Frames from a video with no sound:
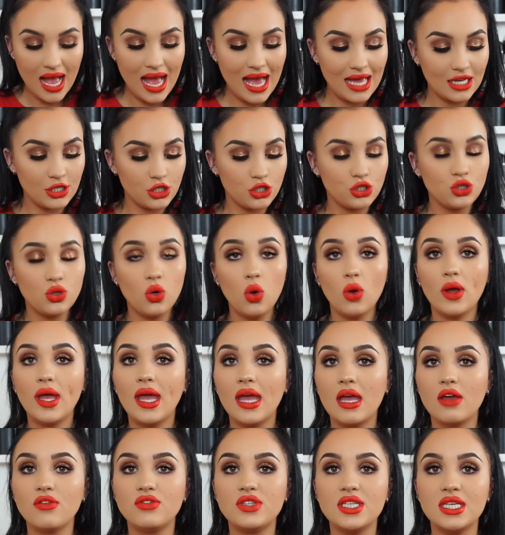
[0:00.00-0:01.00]
And
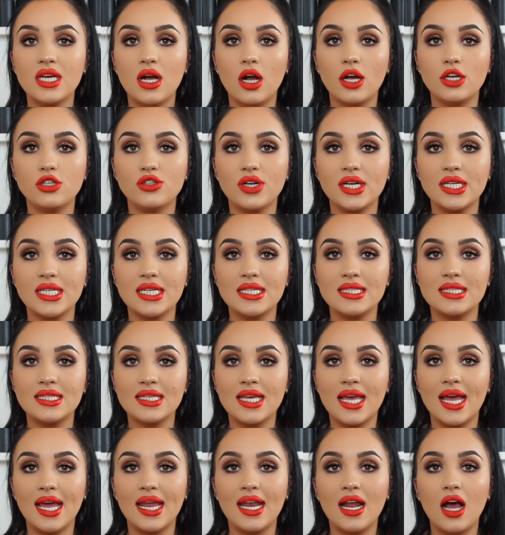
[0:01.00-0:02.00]
talking of dehydrated
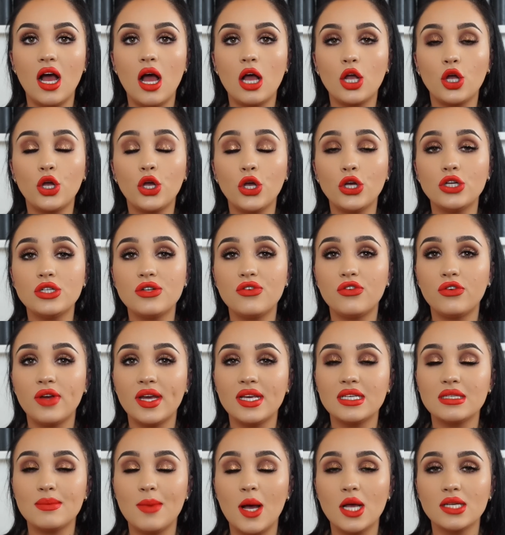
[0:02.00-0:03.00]
skin, a good
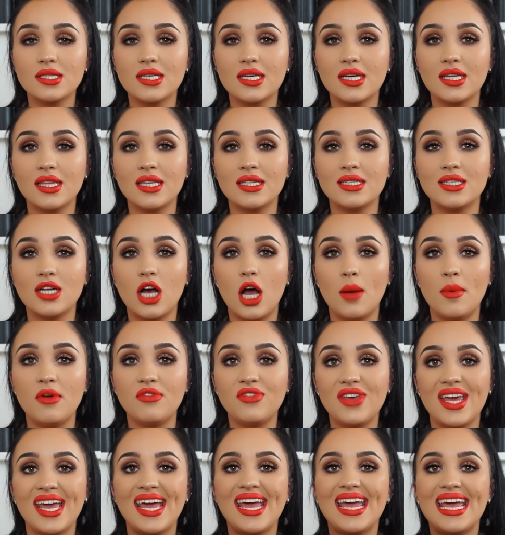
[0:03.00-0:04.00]
face mask at this time
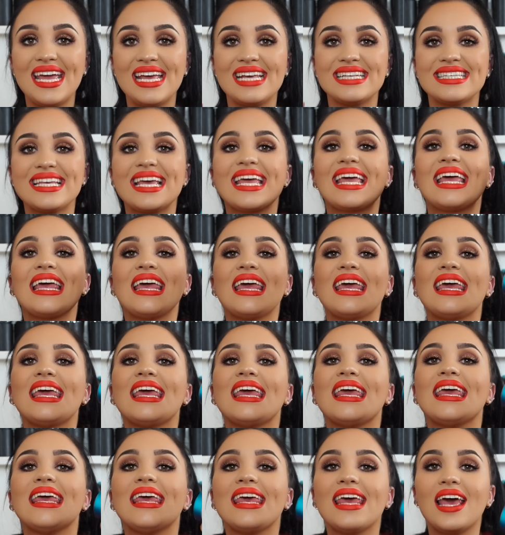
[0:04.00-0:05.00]
of year is
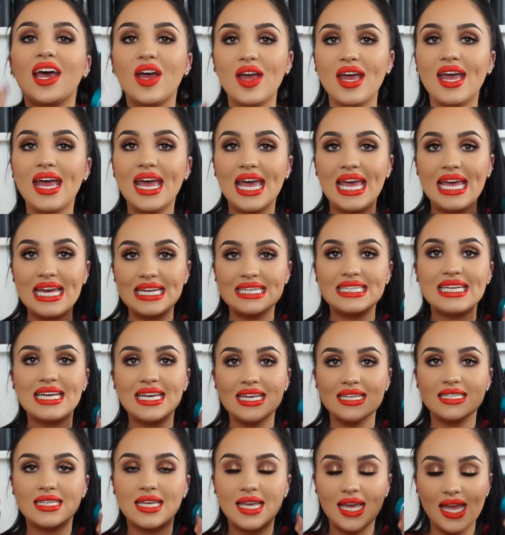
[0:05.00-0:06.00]
key. It
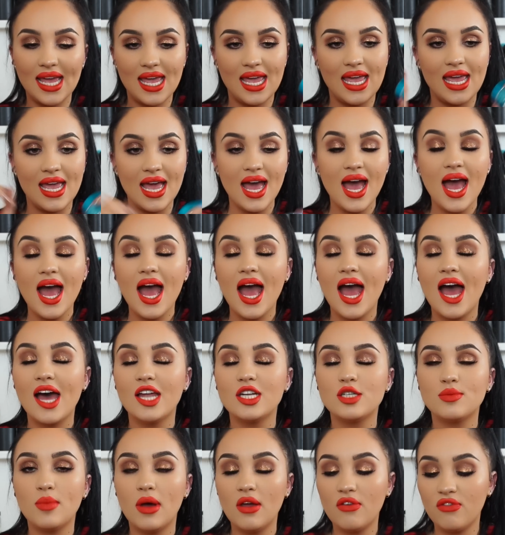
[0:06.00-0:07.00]
is key.
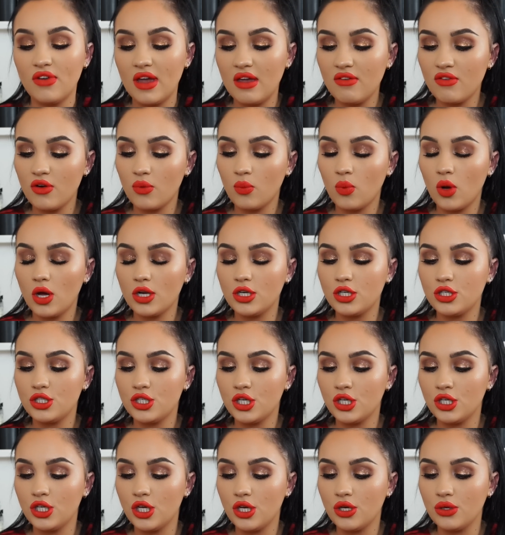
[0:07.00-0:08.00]
And my favourite one
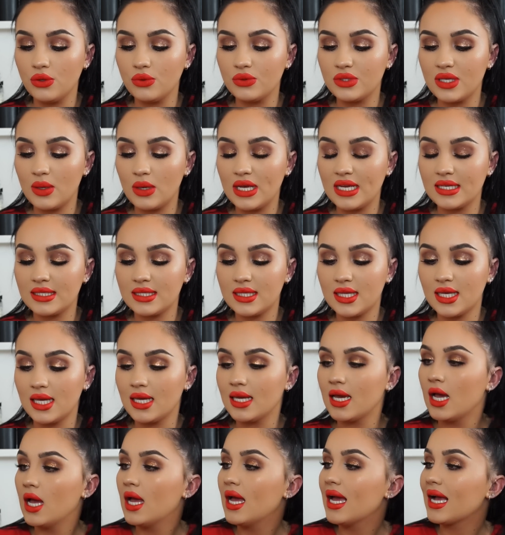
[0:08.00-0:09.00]
to use is
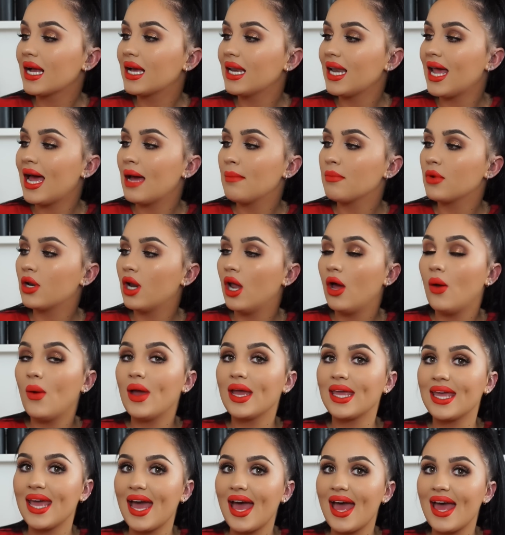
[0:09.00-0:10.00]
the Glam Glow.
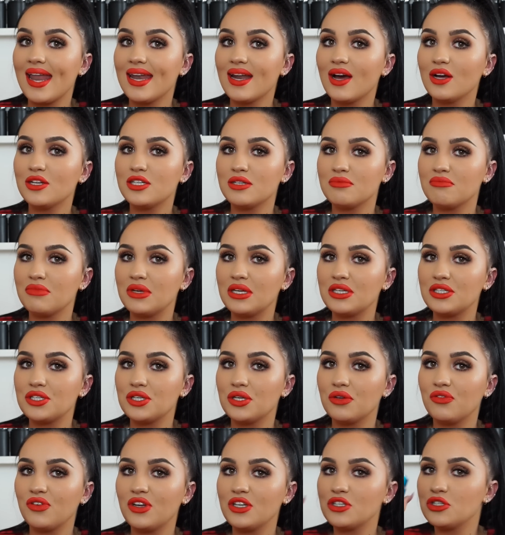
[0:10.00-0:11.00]
Again, I didn't mean
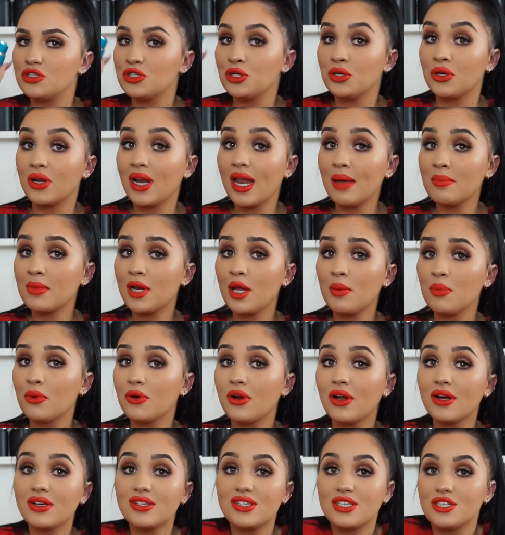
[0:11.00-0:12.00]
to feature two Glam Glow
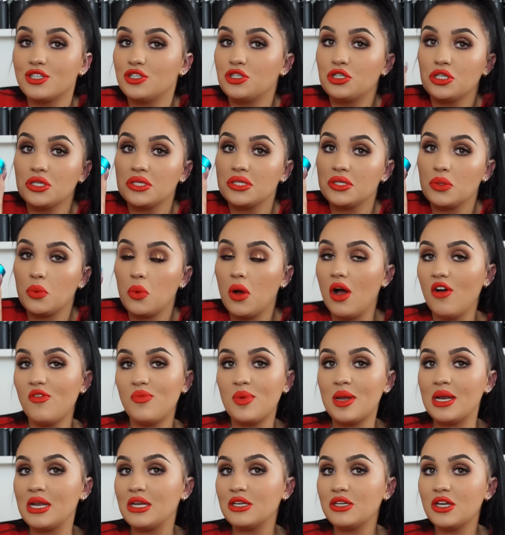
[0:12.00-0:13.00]
products, it's just what
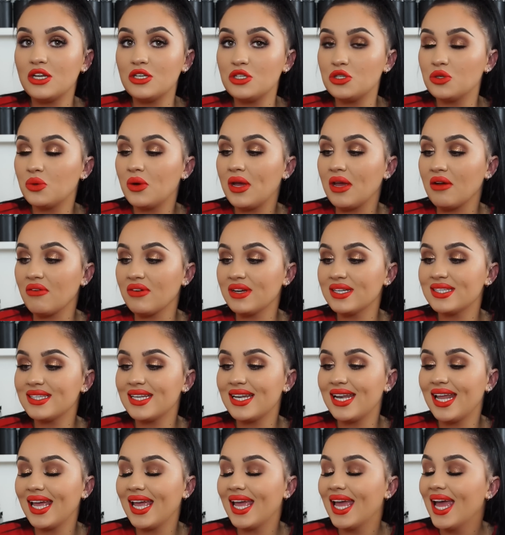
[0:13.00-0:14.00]
I've been enjoying
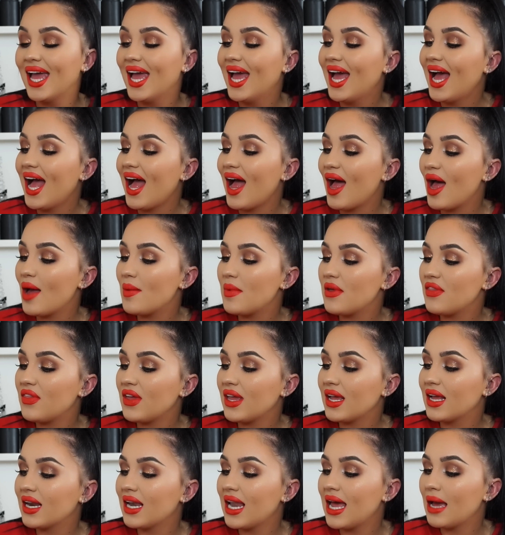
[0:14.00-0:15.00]
recently.
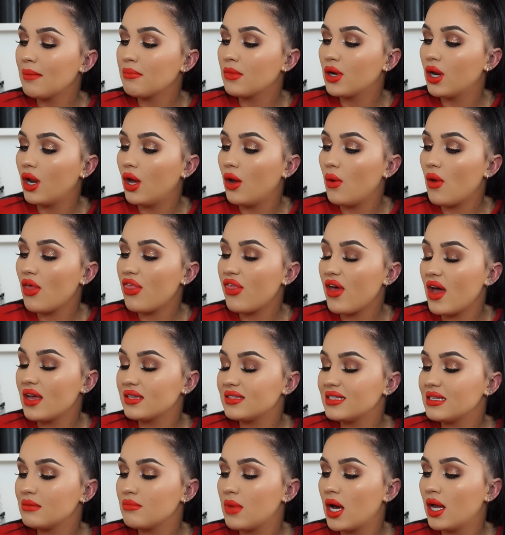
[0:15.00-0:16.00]
The Glam Glow
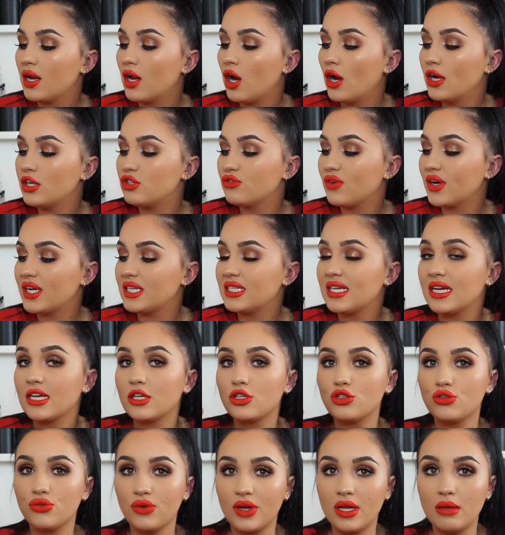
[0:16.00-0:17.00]
Thirsty Mud
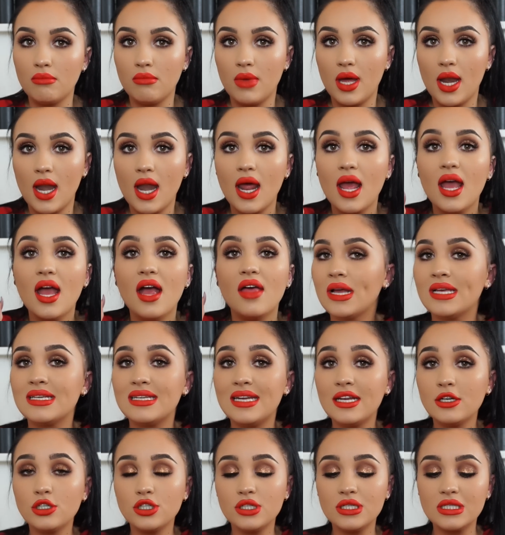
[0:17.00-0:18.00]
Hydrating Treatment. It
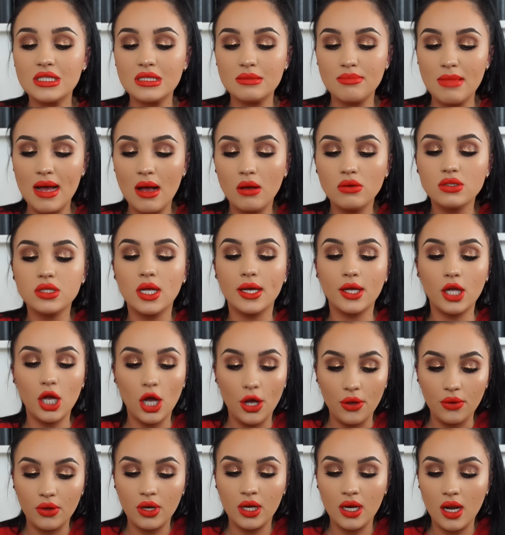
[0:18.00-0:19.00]
literally smells like
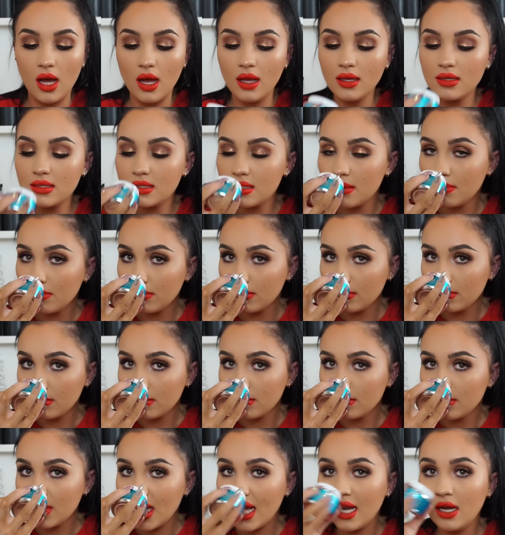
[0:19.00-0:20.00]
coconuts.
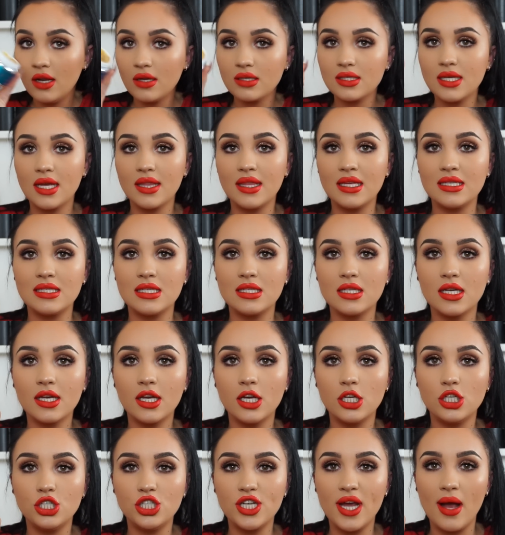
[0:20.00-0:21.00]
It looks like this. It's
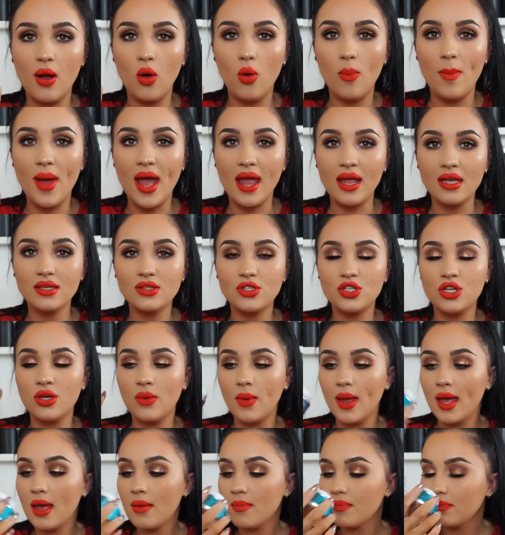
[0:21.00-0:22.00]
like a gel base to
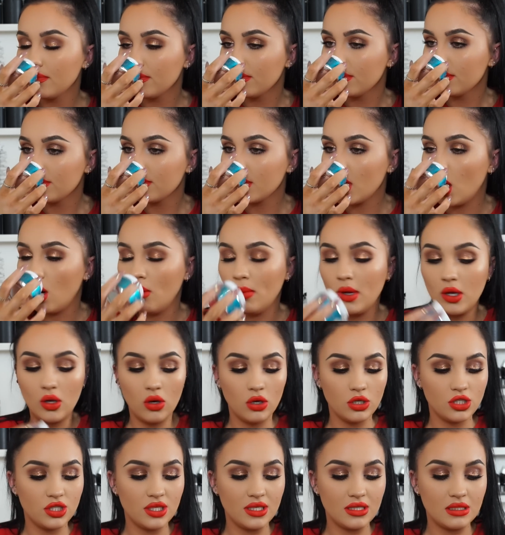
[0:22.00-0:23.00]
it. Oh my
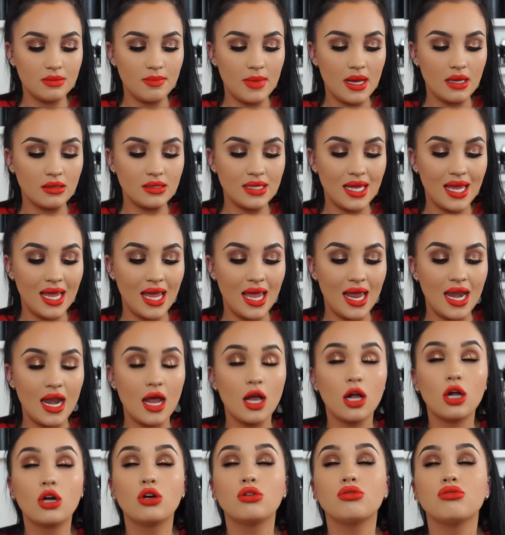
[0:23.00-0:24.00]
gosh, this smells
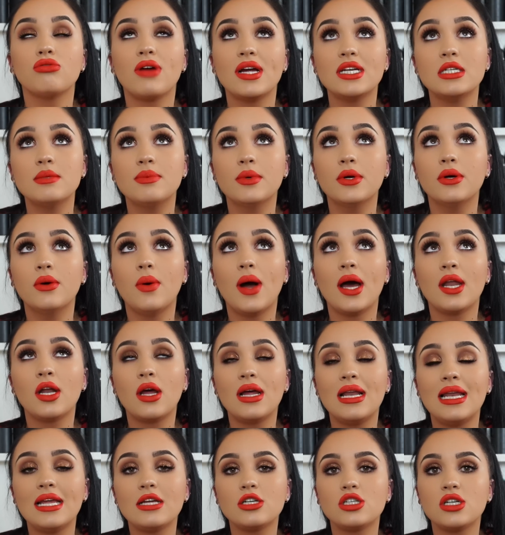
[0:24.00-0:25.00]
incredible. And
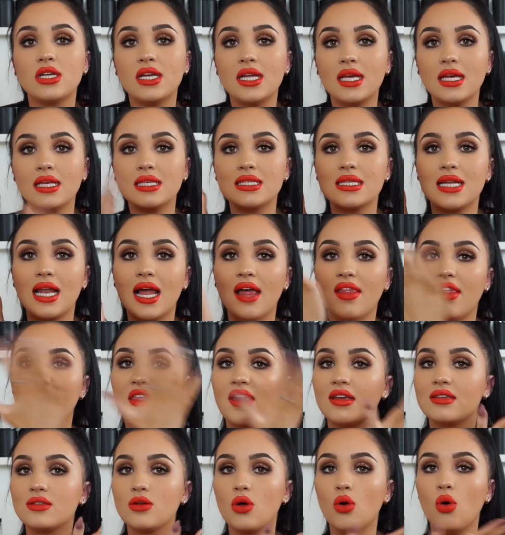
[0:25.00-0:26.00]
I literally slather
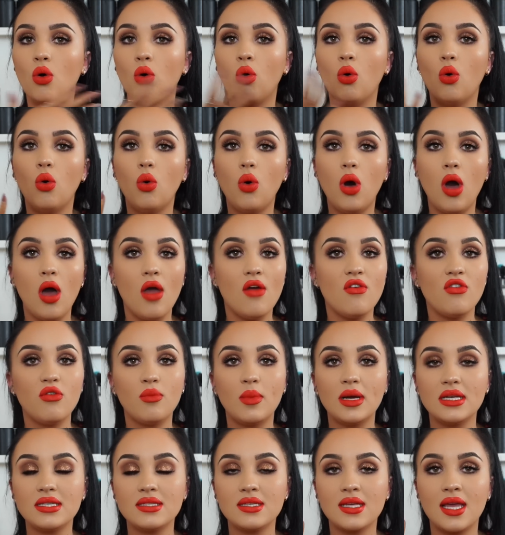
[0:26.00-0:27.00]
this all over
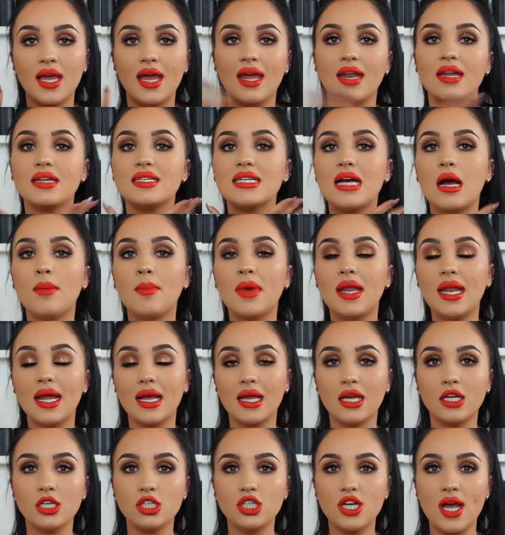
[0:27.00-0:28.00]
my skin, down my
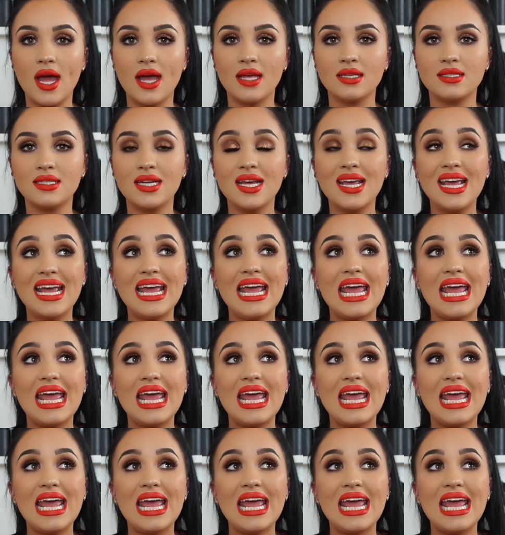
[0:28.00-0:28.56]
neck and chest,